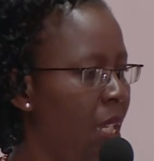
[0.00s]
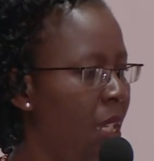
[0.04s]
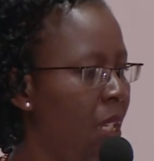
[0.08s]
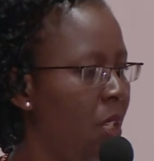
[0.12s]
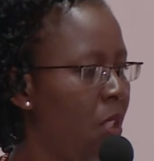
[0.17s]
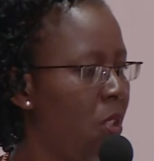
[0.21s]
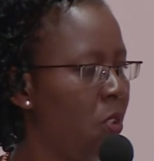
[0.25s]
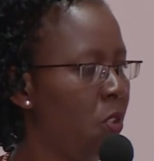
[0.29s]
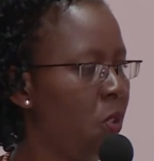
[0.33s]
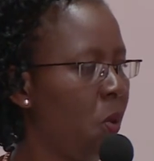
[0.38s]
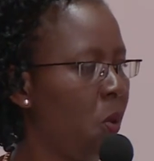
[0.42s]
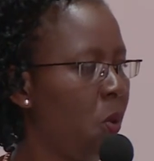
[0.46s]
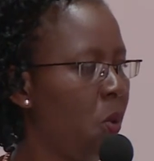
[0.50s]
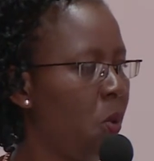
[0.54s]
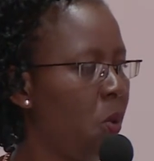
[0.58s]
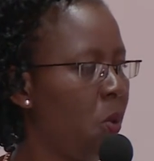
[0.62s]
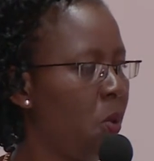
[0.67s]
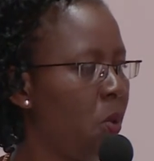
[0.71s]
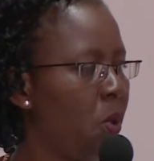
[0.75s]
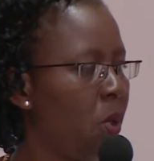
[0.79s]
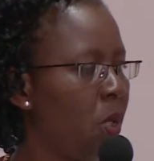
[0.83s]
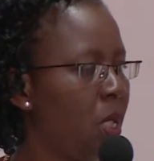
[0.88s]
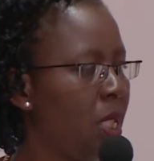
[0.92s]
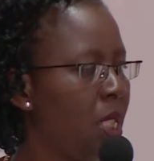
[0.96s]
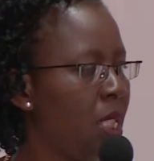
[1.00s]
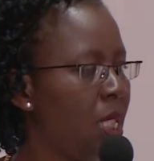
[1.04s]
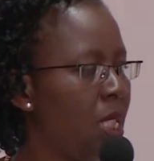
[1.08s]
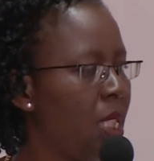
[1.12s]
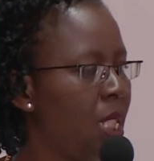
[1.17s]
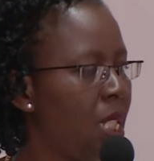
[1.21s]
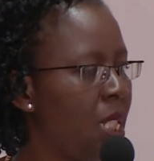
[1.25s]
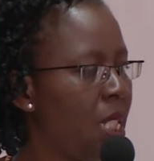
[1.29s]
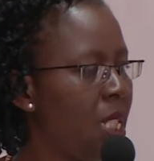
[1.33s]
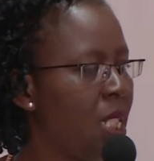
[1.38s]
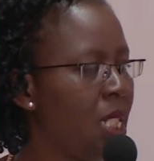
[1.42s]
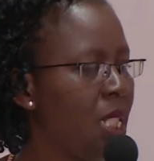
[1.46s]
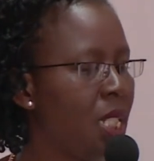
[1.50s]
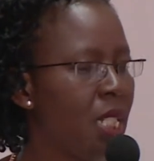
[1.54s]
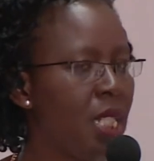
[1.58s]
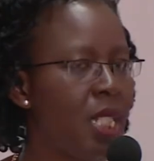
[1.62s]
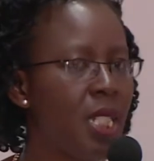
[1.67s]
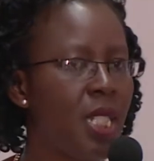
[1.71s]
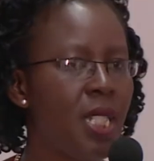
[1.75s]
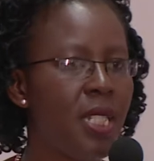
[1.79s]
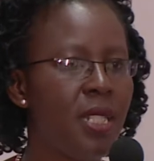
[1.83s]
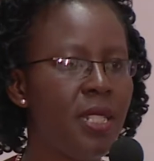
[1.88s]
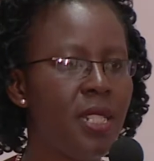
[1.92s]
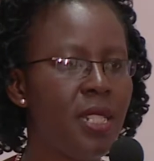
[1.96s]
So
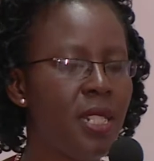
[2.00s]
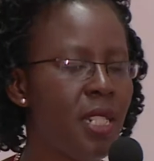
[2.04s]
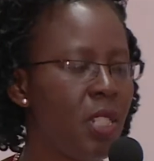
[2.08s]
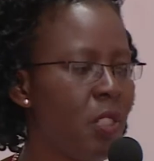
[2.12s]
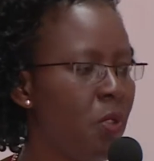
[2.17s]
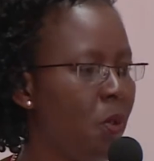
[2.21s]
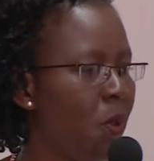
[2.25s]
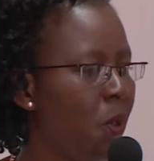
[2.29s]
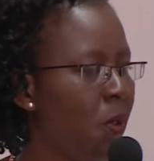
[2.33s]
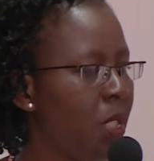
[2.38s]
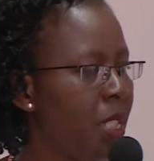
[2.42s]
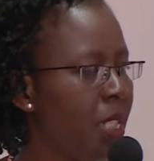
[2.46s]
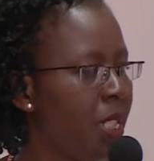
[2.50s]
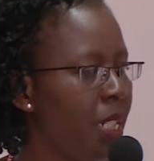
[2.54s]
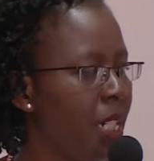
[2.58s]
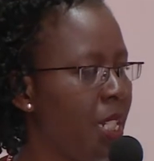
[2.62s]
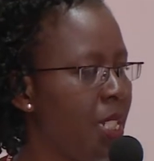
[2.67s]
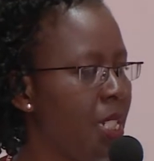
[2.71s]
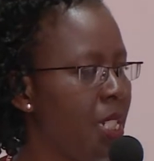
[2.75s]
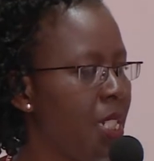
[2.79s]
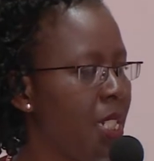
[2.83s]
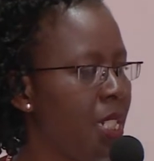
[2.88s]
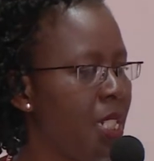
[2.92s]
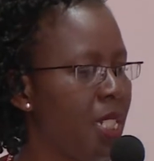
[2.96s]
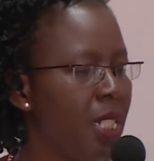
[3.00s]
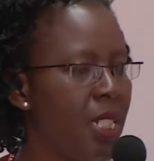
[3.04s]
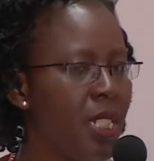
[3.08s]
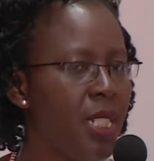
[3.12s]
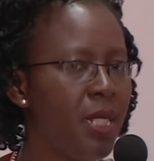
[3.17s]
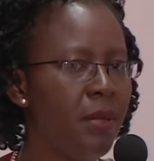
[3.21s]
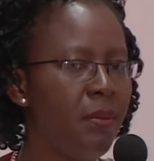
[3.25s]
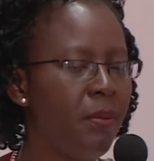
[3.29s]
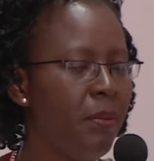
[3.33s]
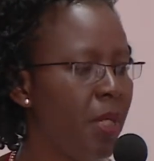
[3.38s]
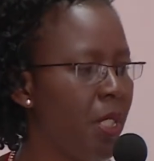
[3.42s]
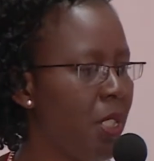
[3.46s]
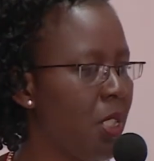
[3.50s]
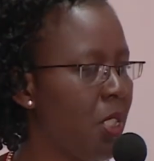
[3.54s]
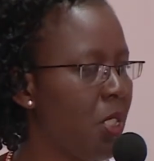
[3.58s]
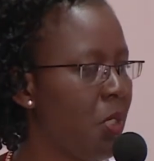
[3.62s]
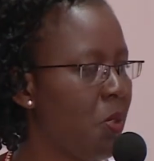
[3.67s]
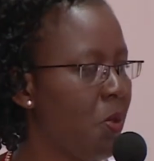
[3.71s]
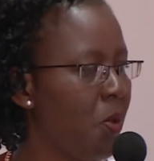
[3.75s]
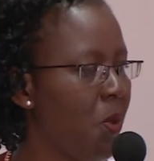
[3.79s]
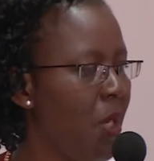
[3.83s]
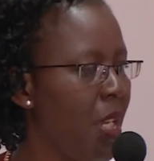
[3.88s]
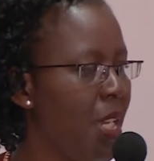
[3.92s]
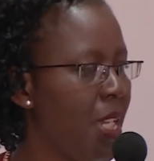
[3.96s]
this Treat All strategy meant
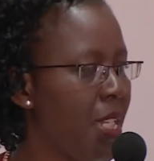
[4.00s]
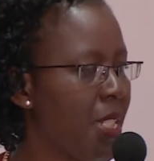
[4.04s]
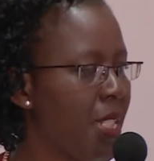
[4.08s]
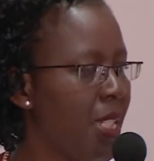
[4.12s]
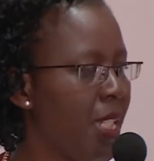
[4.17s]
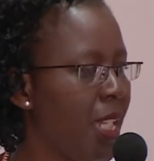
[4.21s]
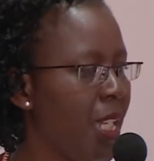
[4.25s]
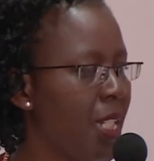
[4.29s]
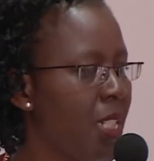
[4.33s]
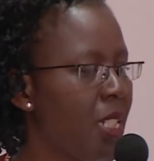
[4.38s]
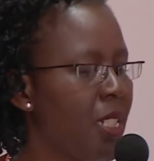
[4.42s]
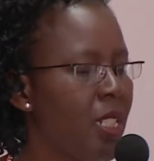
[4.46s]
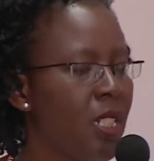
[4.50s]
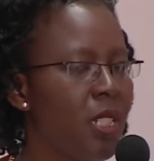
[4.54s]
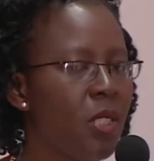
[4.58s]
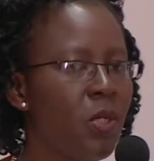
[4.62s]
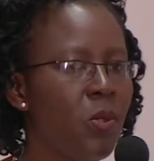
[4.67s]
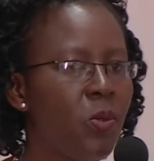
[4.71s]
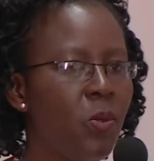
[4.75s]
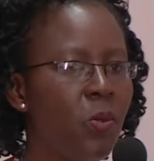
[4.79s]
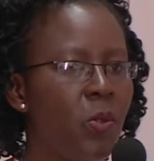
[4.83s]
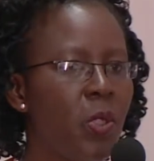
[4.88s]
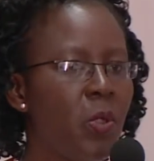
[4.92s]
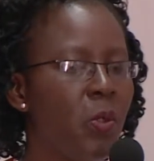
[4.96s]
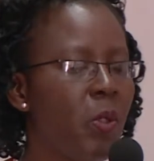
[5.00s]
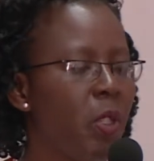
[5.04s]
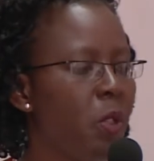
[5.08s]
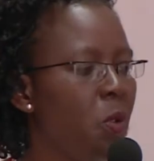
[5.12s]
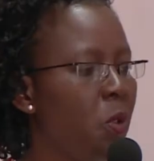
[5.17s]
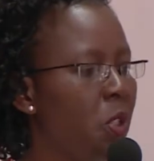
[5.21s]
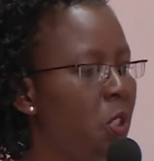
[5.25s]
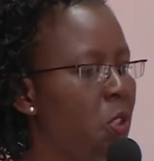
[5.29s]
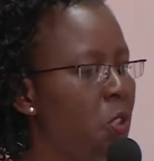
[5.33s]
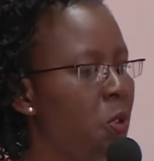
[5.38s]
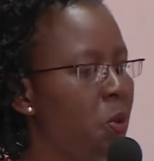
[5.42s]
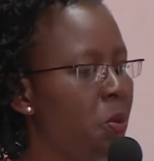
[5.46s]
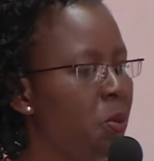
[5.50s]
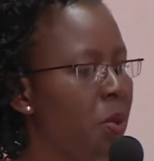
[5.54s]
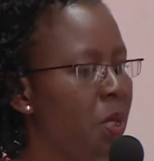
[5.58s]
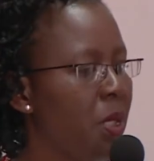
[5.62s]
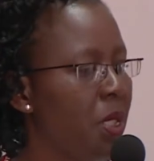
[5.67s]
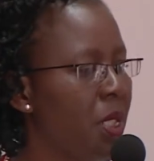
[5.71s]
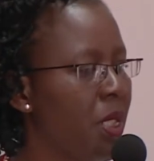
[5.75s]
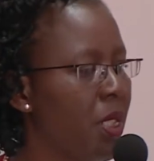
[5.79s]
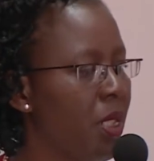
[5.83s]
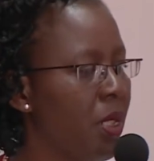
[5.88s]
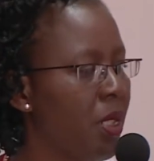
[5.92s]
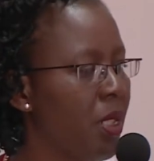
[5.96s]
to us that we were going to
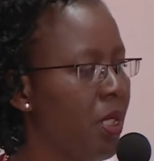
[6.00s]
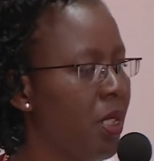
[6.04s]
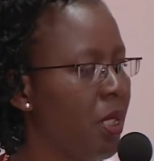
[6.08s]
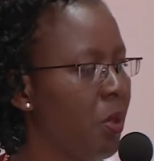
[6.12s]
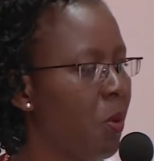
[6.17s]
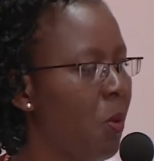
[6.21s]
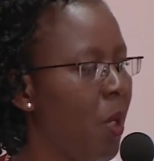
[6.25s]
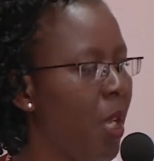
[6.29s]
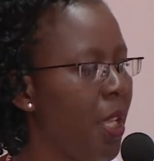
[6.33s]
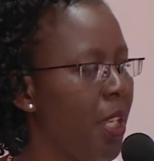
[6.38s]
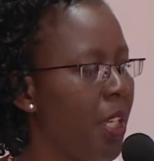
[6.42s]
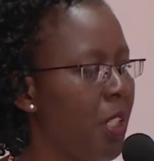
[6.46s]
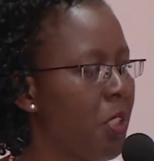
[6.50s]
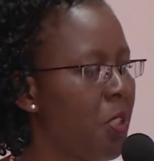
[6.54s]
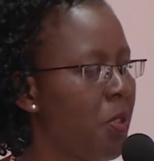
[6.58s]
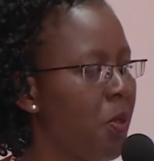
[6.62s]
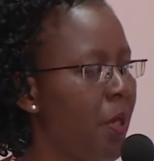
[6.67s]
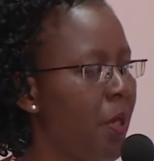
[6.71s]
be required to